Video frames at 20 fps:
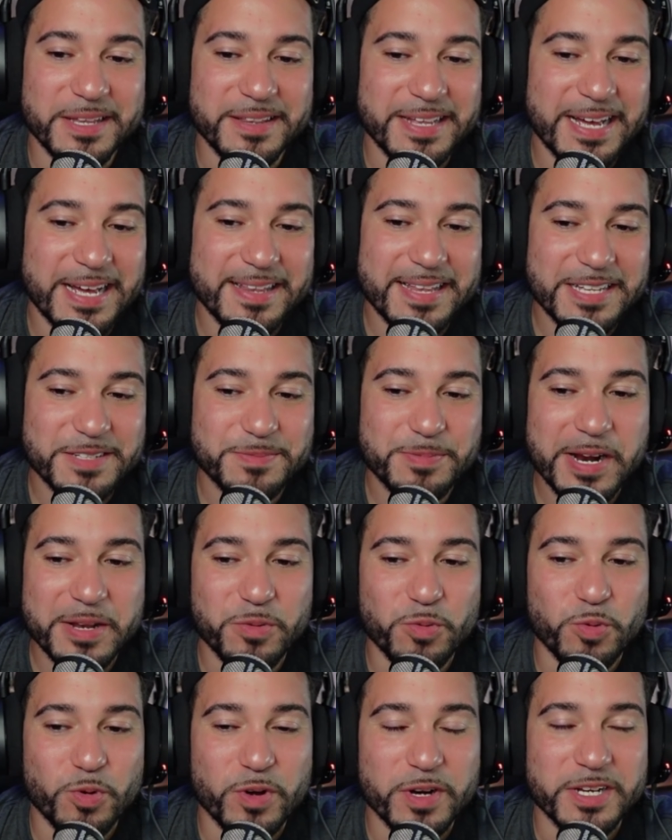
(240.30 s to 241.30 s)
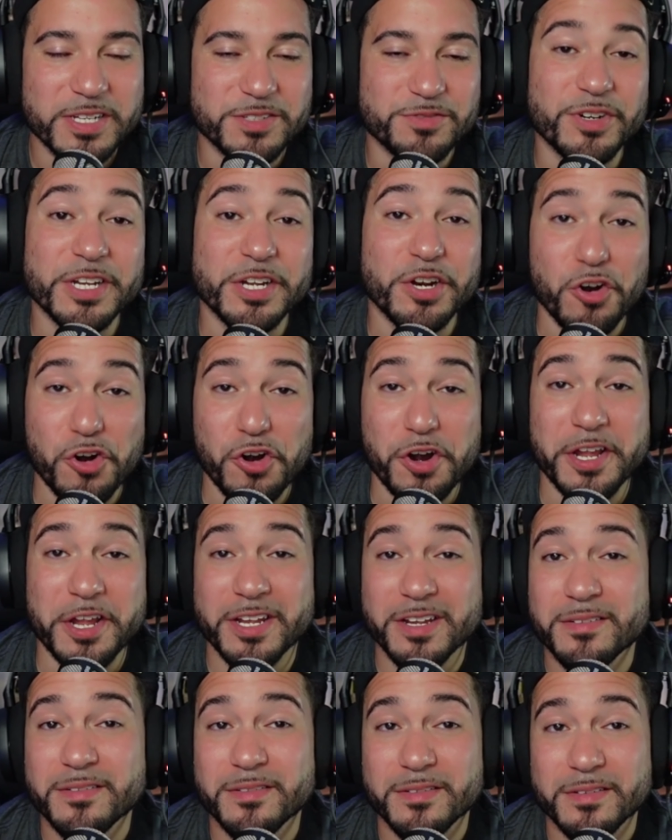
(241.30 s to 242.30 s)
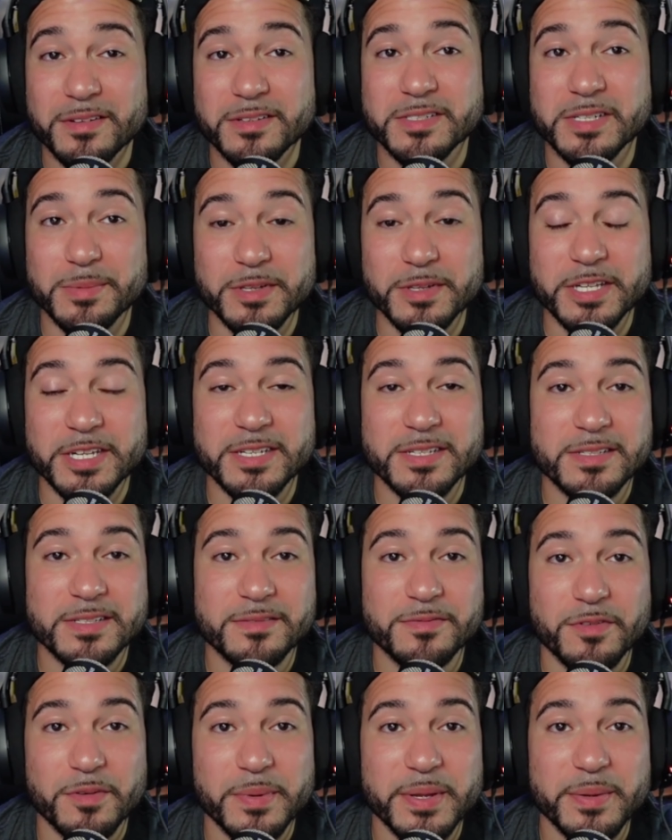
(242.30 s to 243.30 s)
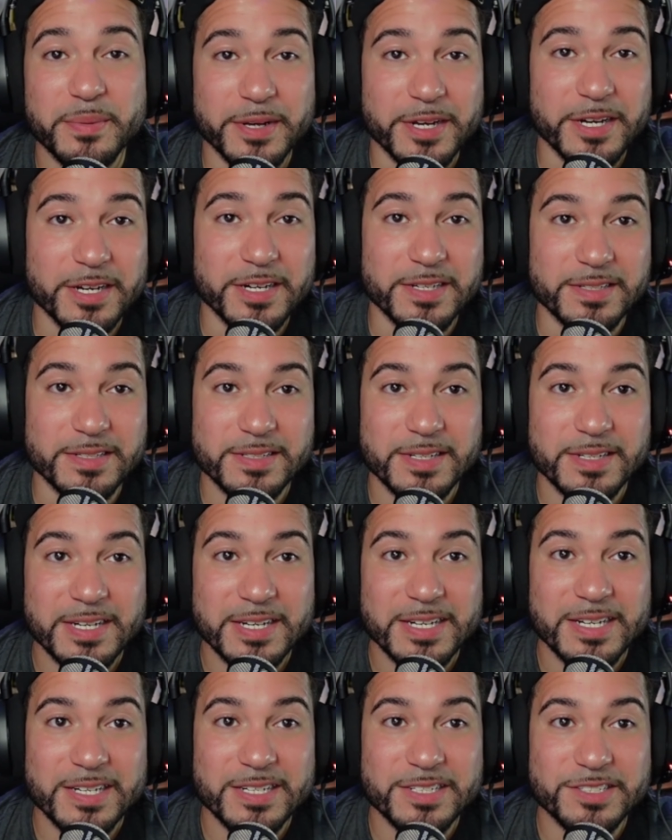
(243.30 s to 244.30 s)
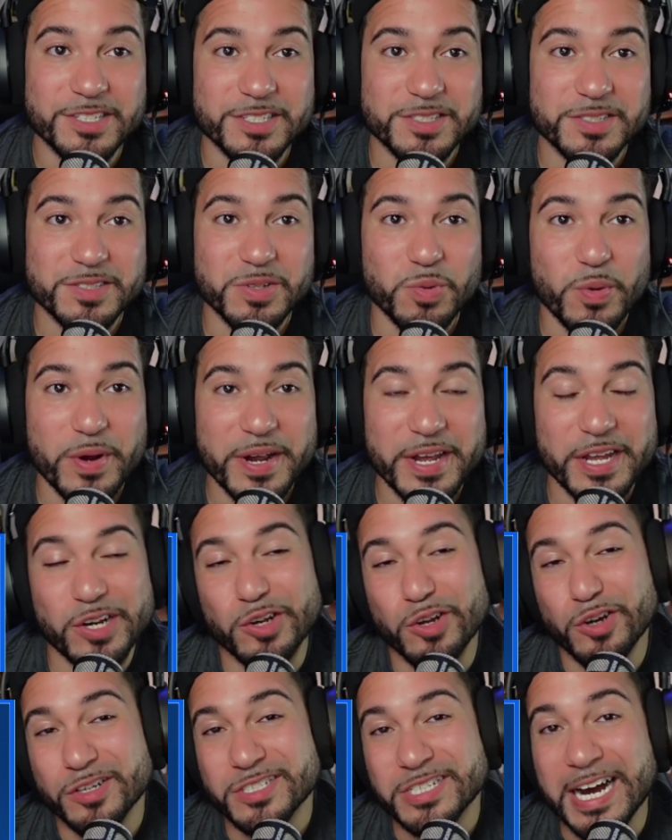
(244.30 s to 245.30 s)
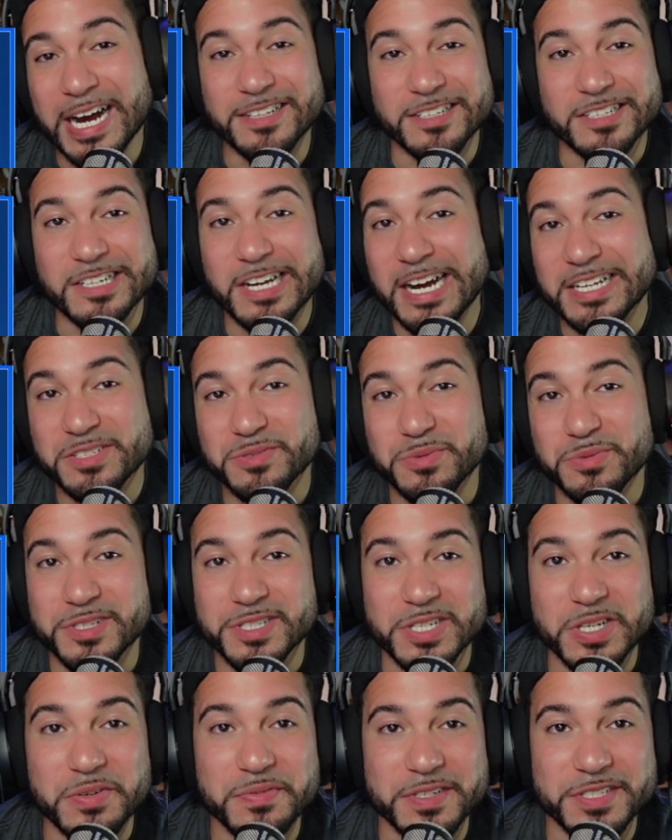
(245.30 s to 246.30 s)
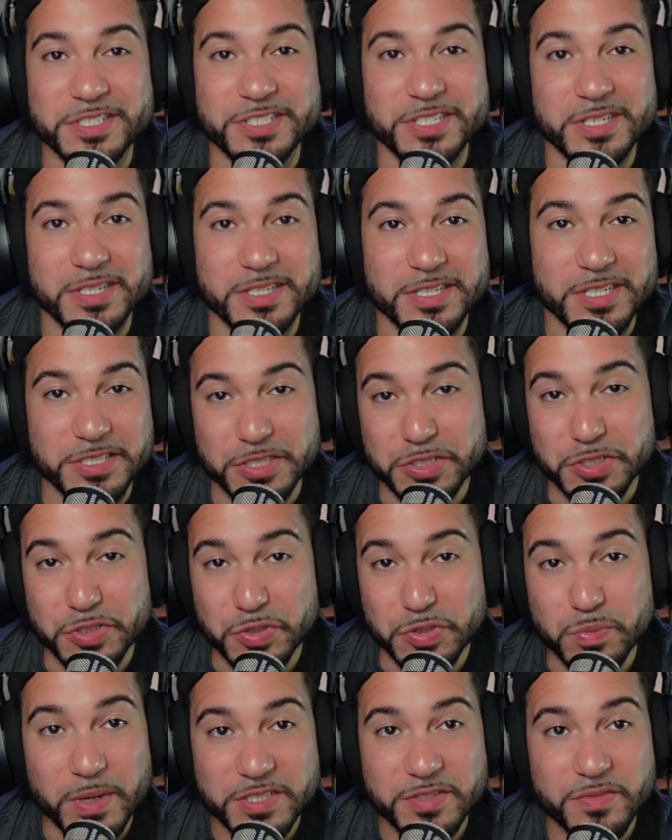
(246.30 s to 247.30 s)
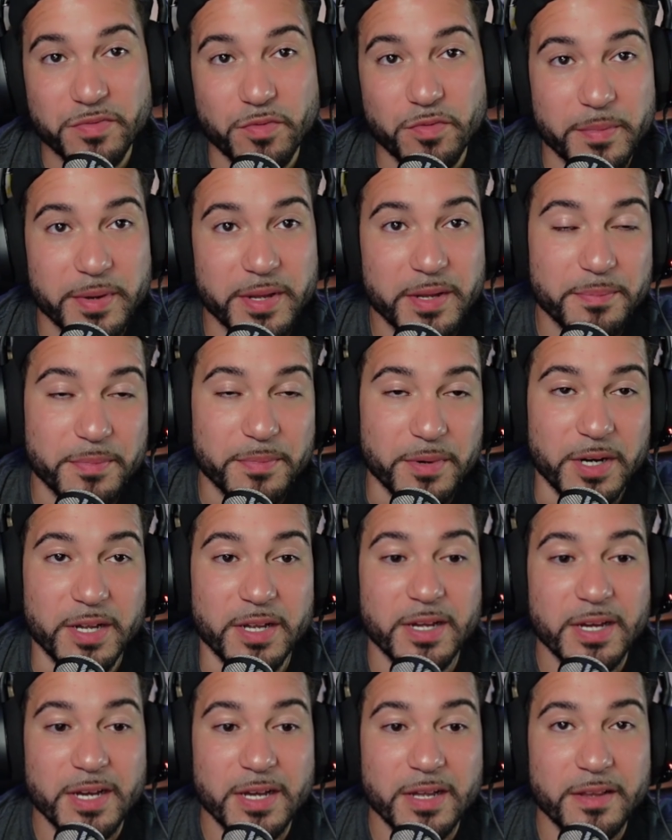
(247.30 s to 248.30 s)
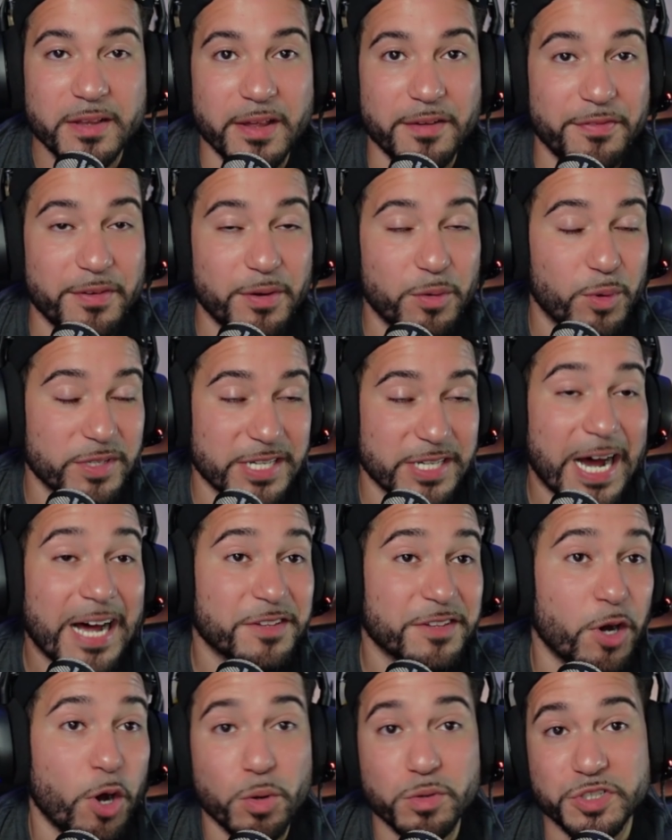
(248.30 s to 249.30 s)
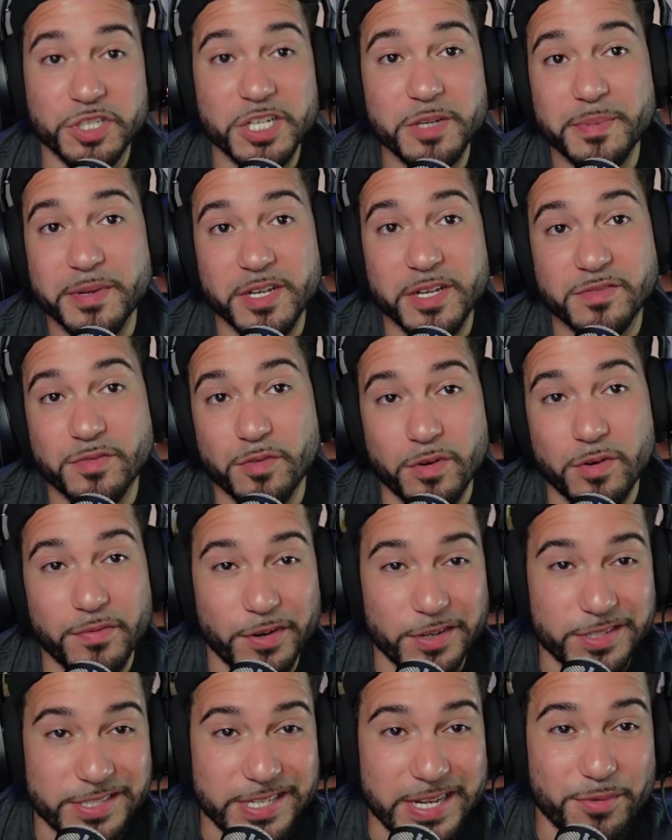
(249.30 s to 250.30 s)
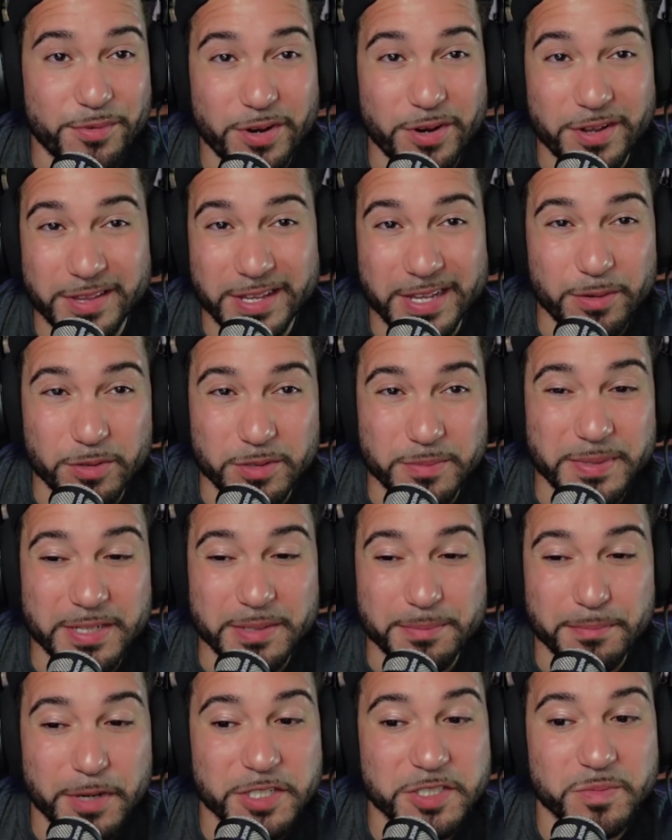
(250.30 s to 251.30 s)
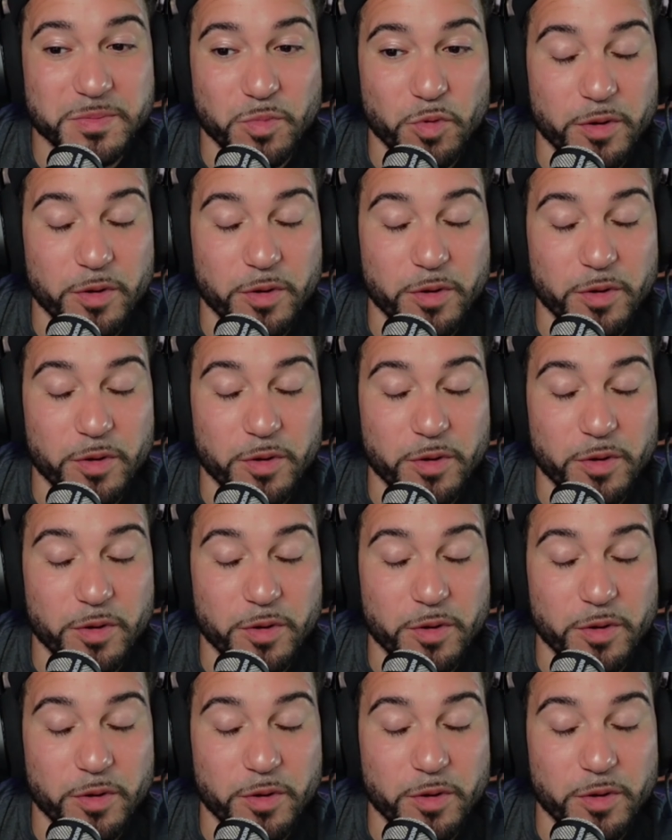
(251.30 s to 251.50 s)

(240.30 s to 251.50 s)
that's probably what is really hurting some of these for me because just the way it looks on the console itself, it doesn't do much for me. But if it was on the OG PS4, for example, I think it would be much more